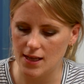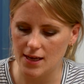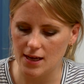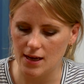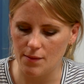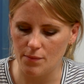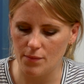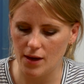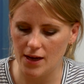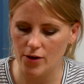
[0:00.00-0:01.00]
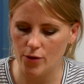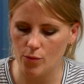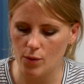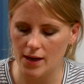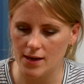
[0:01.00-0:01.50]
Like I know
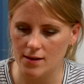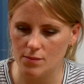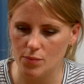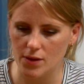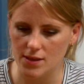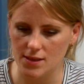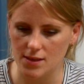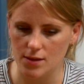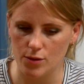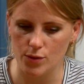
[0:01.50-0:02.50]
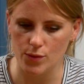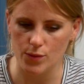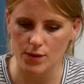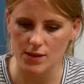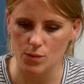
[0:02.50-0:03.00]
one person
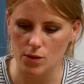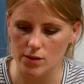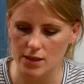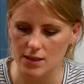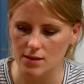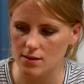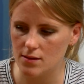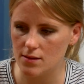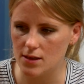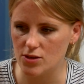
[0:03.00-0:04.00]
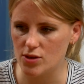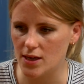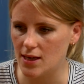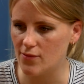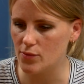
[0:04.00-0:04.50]
who is worried the
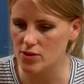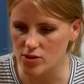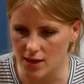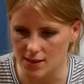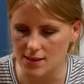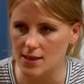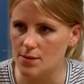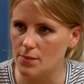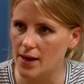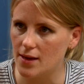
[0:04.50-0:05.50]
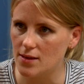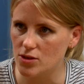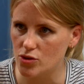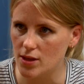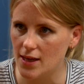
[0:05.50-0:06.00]
Australian government's trying to send him back
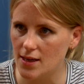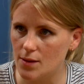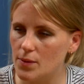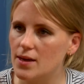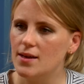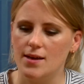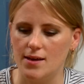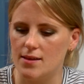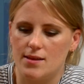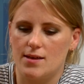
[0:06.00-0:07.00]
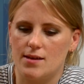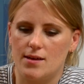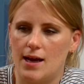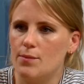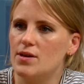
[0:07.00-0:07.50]
to Sri Lanka, but the
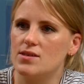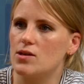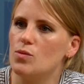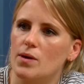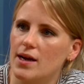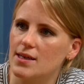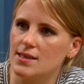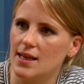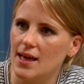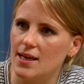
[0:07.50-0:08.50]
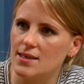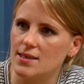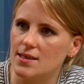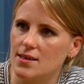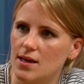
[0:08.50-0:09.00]
army has occupied his land.
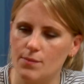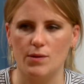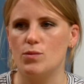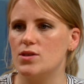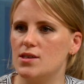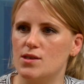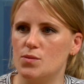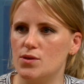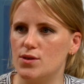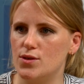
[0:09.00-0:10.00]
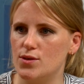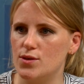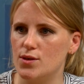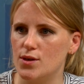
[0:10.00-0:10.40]
I mean, what's he supposed to do?